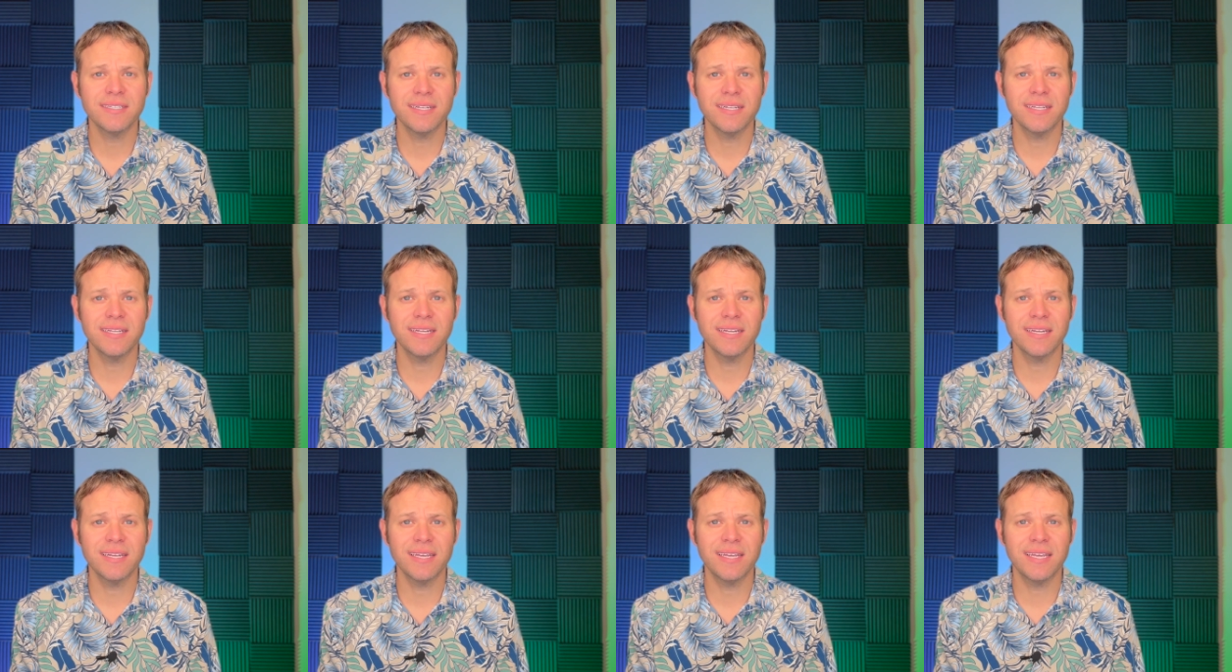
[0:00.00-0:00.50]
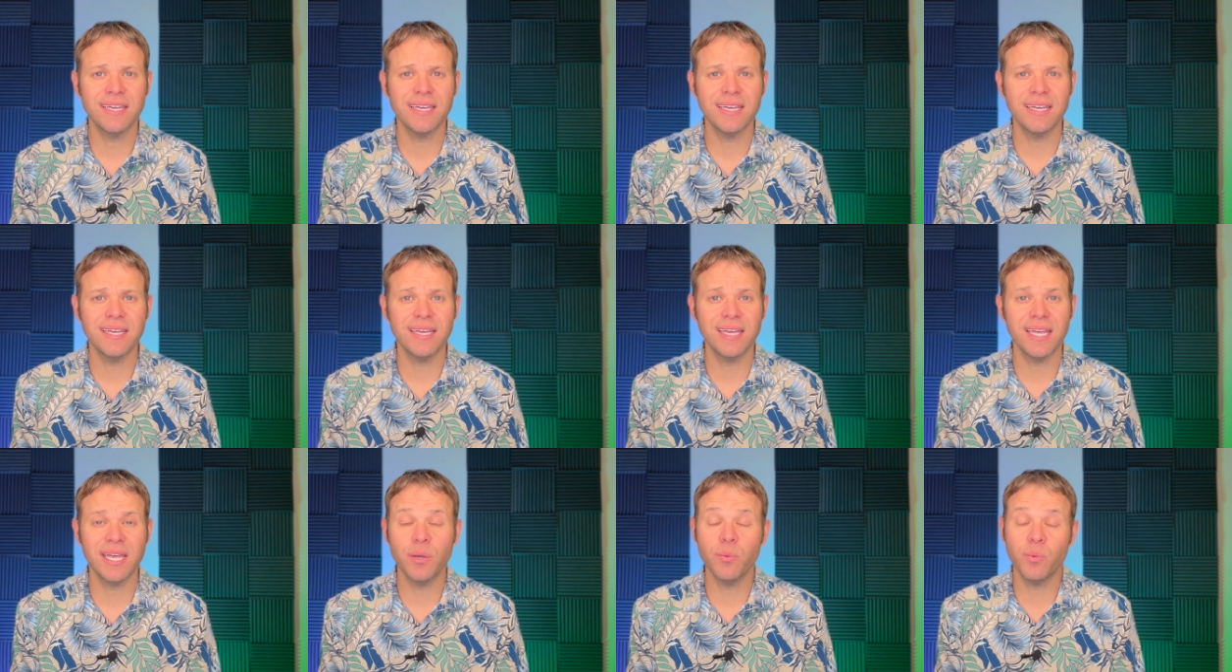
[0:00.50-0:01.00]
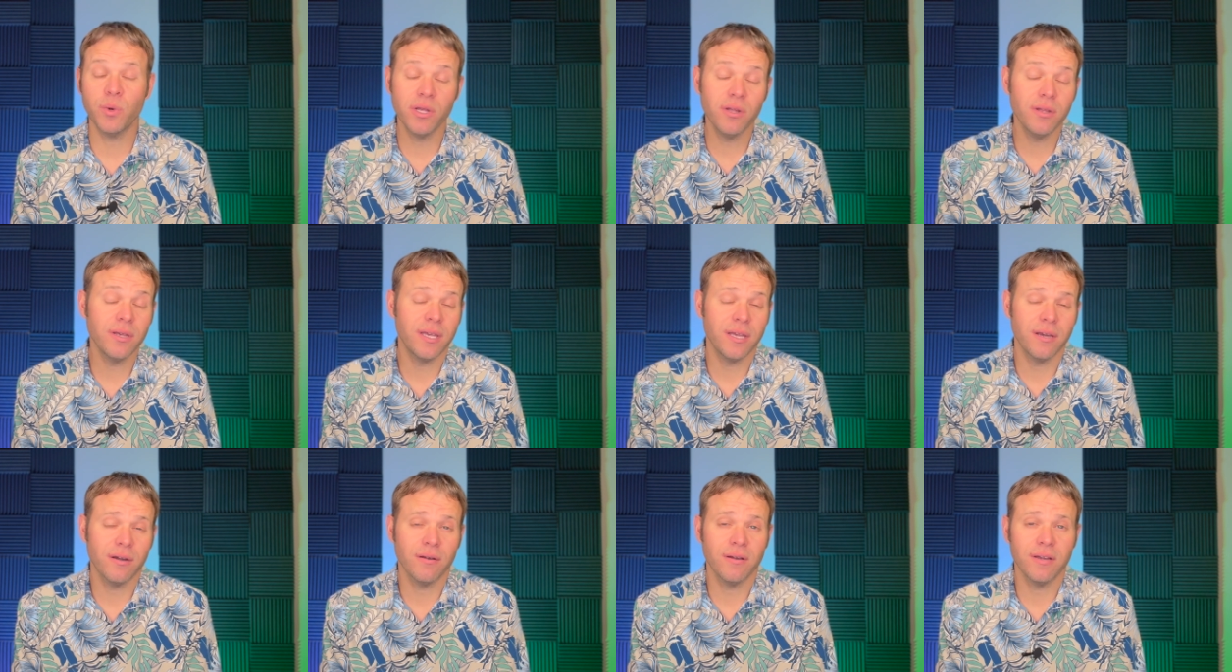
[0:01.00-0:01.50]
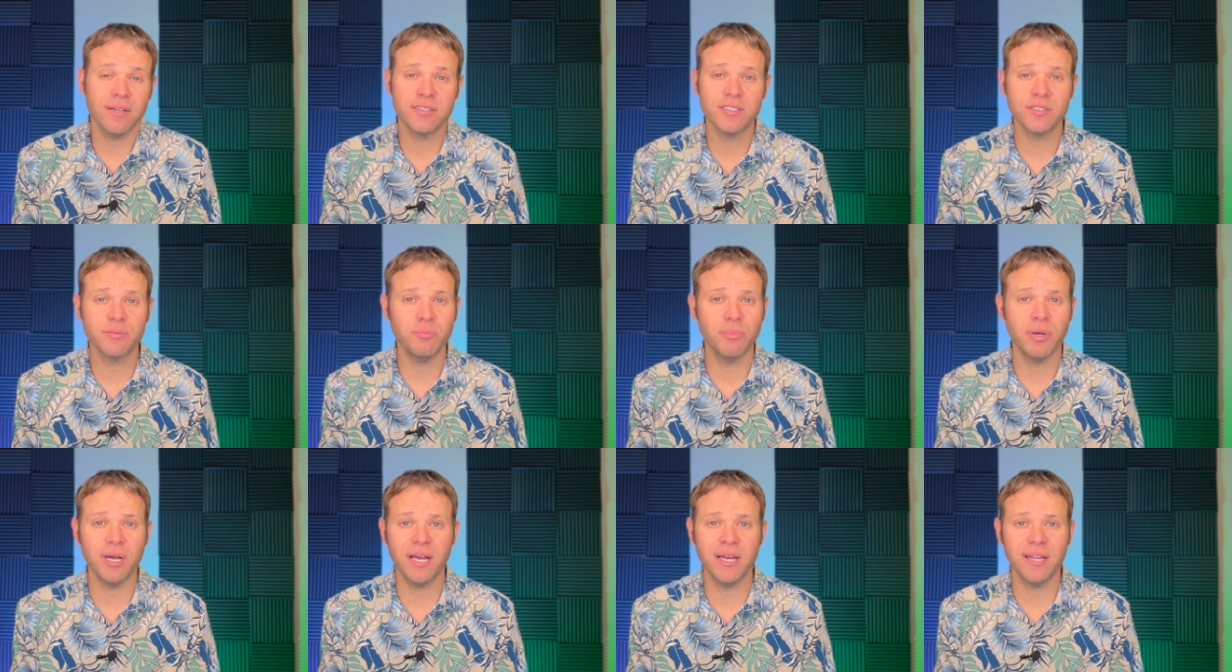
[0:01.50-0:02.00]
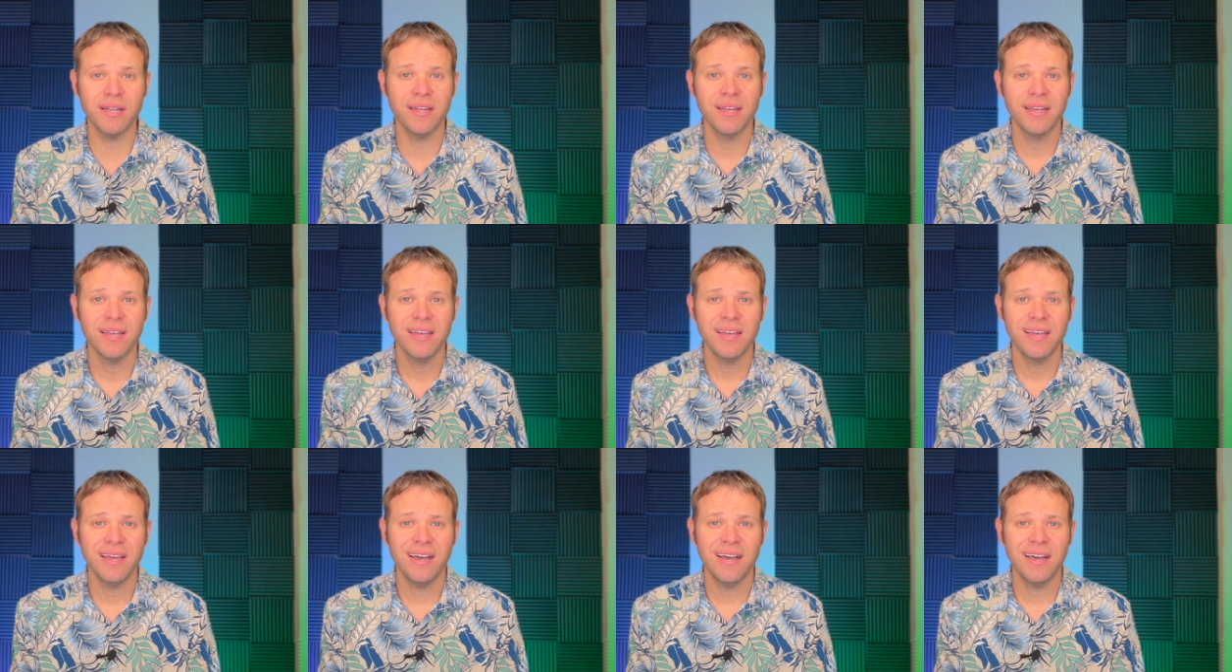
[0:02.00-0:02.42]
that He He will hear us, but